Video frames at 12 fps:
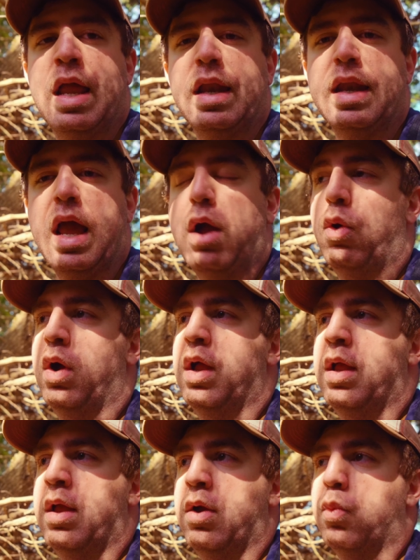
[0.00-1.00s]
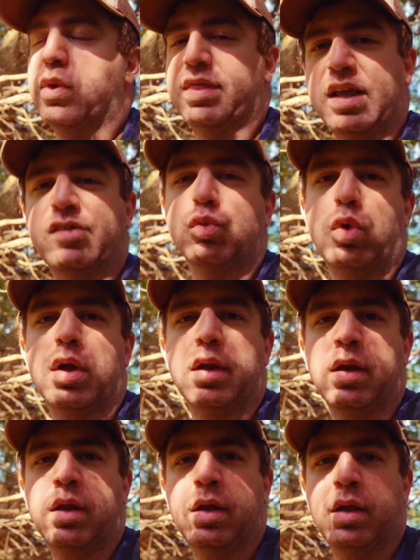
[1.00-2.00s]
Now, with this
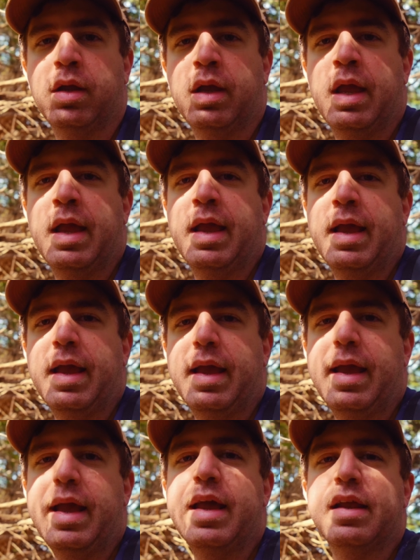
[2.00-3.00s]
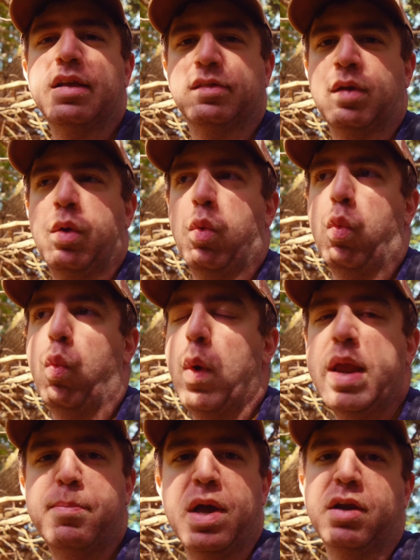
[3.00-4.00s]
one, it is
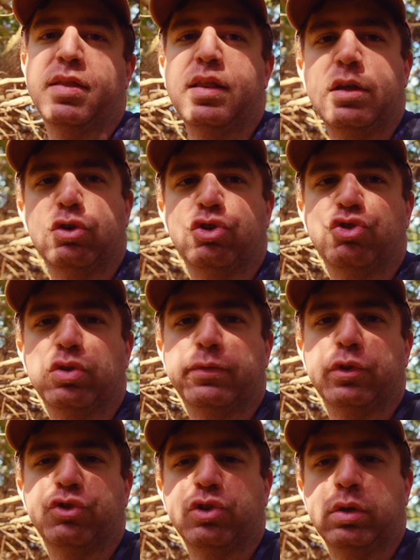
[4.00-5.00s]
way better than the original version.